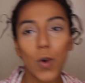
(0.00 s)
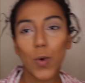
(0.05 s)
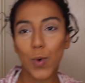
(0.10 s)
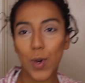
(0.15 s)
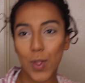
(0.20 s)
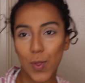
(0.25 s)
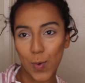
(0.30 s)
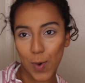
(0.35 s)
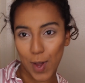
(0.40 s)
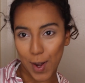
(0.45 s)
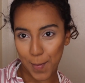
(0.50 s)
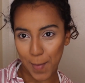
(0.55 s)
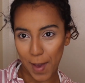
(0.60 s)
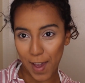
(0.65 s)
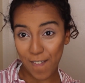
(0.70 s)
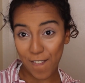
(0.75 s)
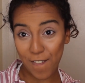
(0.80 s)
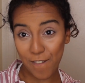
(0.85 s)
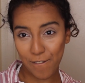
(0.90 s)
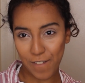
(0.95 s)
with one of
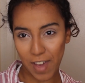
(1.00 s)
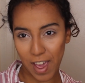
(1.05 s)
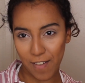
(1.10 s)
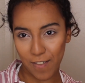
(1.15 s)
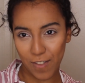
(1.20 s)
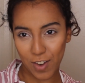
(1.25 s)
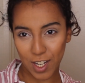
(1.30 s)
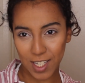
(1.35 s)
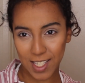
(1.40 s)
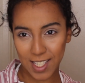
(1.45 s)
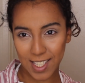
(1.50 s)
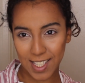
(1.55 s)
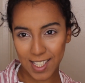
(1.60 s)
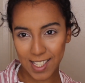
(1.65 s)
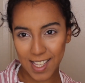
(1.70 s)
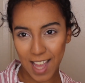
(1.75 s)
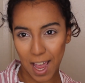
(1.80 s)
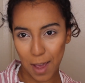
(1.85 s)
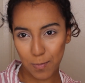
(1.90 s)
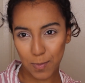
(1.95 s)
my favorite
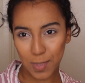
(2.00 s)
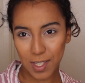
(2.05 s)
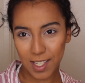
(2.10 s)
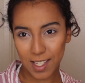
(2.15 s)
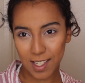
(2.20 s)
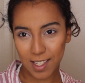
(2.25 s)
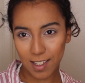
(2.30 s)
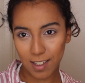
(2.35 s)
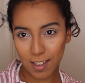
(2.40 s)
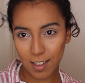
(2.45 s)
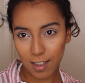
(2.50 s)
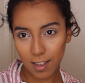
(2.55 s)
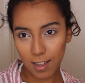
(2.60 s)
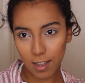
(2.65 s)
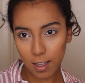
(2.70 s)
steps,